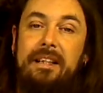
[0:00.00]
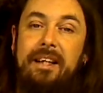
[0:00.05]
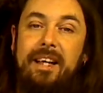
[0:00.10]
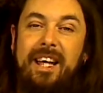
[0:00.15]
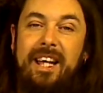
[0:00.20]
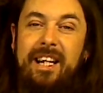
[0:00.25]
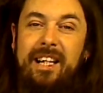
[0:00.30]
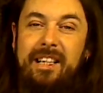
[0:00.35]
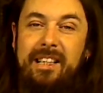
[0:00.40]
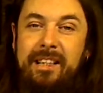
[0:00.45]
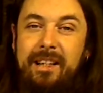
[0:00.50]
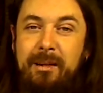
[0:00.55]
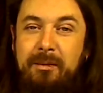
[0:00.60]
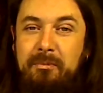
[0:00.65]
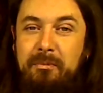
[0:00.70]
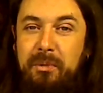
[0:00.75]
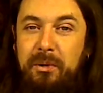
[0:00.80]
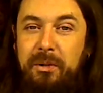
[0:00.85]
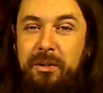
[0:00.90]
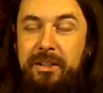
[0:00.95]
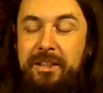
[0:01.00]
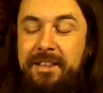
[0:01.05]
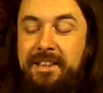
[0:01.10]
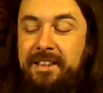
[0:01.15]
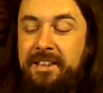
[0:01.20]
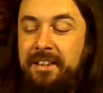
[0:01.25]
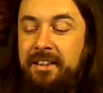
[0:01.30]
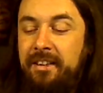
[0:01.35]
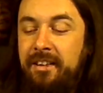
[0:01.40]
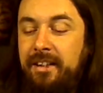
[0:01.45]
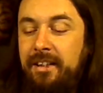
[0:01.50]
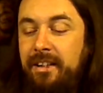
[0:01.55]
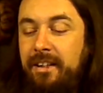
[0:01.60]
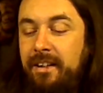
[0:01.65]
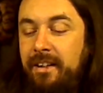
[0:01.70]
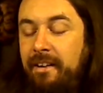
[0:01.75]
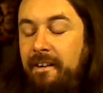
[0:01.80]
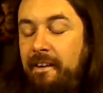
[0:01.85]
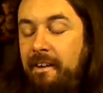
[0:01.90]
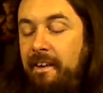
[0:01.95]
a lot of numbers.
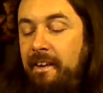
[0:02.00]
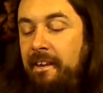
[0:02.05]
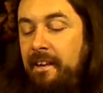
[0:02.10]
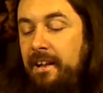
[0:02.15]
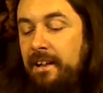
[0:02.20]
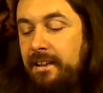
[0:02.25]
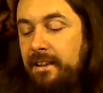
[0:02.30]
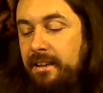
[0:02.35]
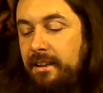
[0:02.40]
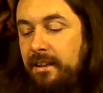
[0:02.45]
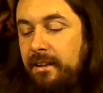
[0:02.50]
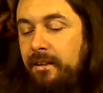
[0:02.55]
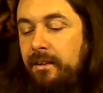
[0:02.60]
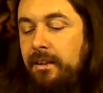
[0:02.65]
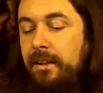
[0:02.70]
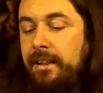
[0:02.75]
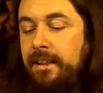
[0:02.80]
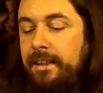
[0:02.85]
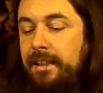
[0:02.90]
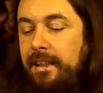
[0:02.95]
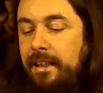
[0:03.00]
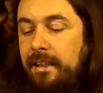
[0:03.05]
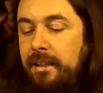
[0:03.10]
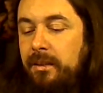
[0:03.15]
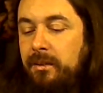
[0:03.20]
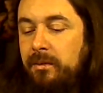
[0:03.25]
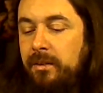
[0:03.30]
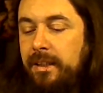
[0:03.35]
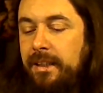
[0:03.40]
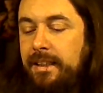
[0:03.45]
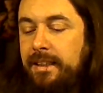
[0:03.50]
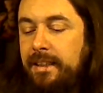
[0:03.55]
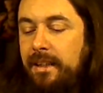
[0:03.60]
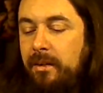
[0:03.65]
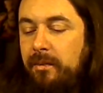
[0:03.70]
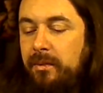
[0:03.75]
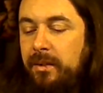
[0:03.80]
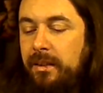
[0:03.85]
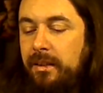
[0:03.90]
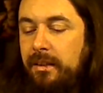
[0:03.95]
So let's say
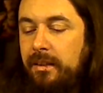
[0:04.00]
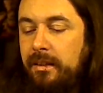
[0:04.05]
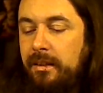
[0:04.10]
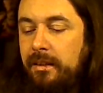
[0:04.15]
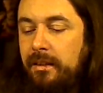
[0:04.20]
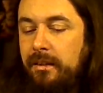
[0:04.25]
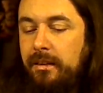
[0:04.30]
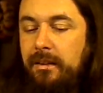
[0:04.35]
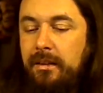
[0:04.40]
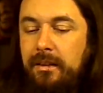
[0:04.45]
27,